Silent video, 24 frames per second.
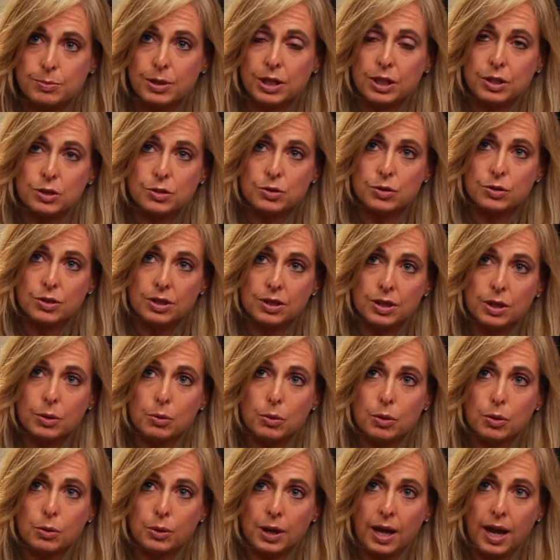making sure that they
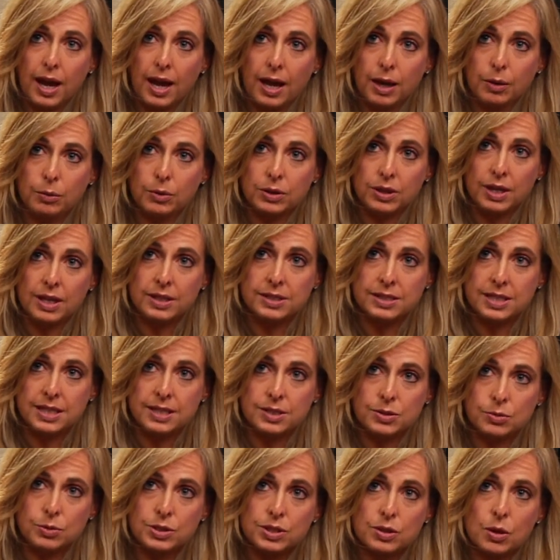were okay with that
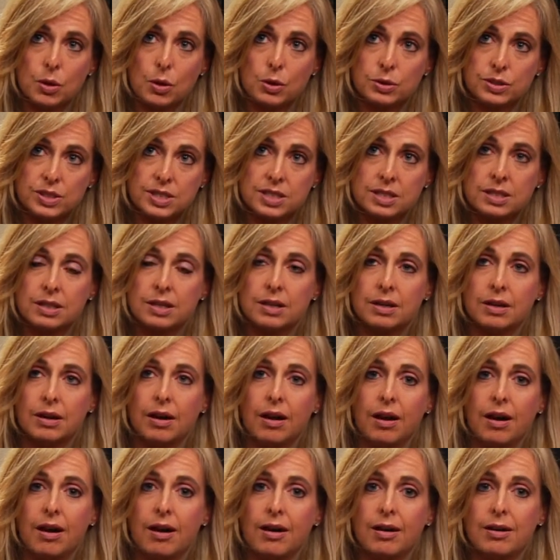day's results.
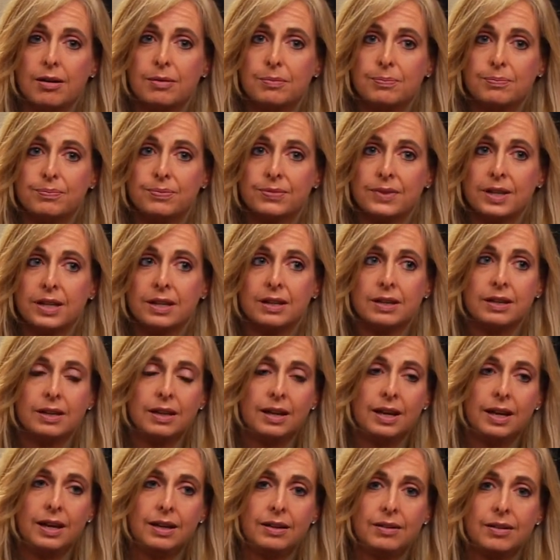Um,
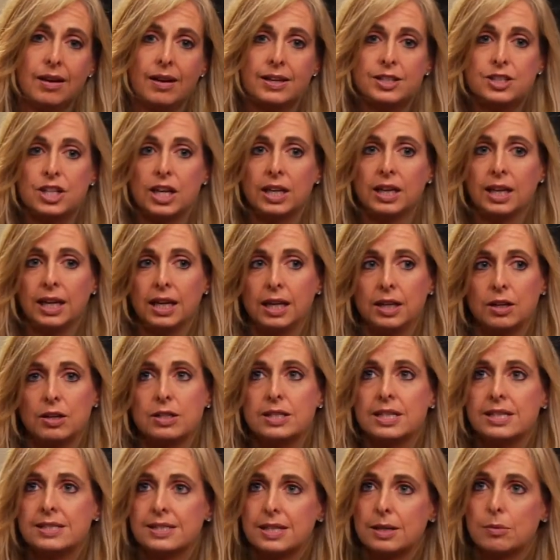and I check in on
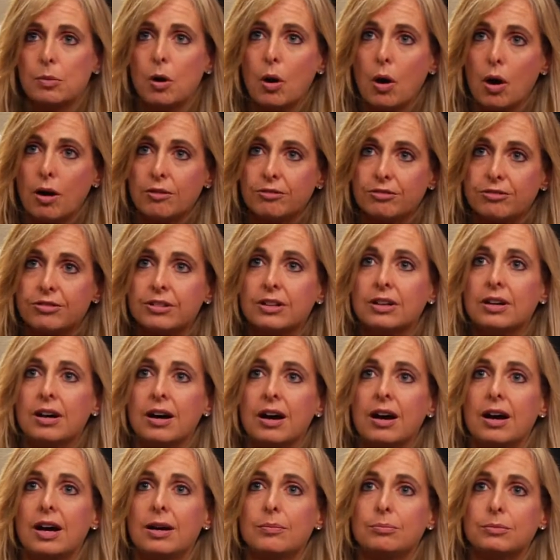days that I'm off.
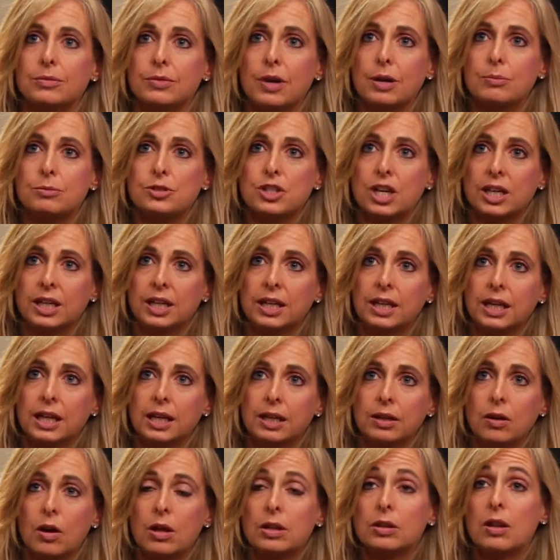Um, I'm checking
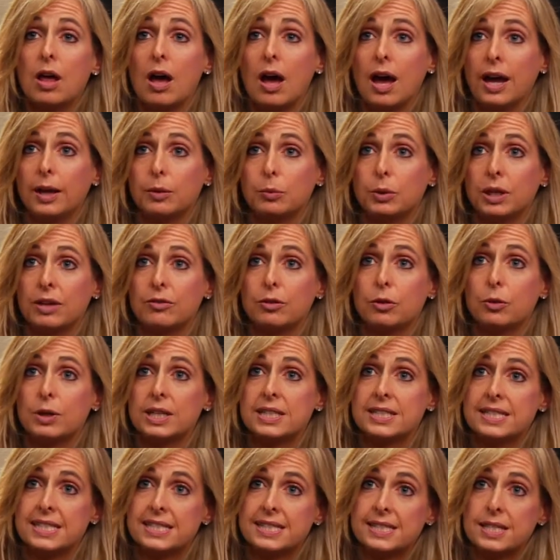in online. We have a
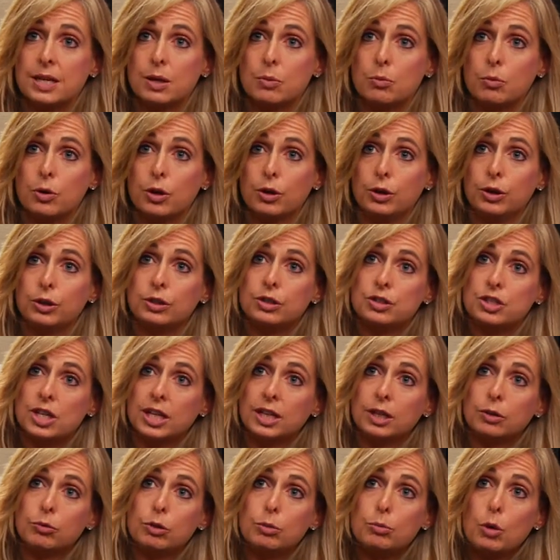great system where you can
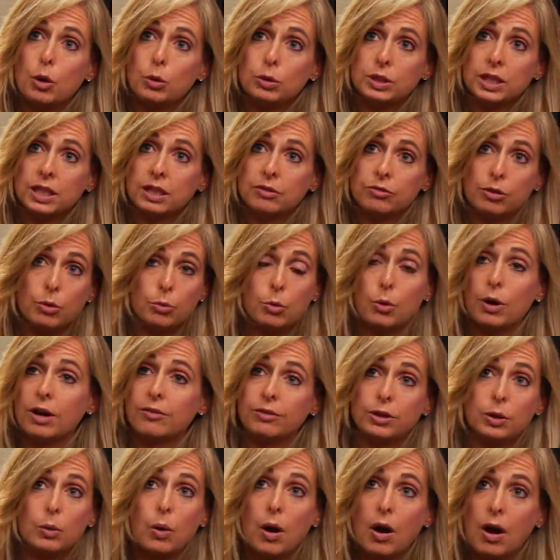check in remotely from
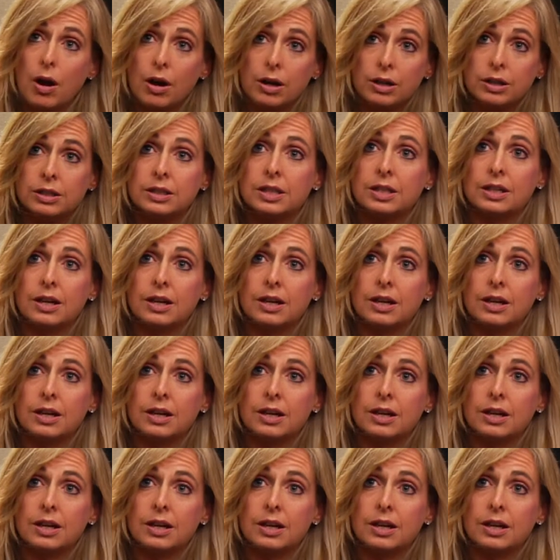wherever you are.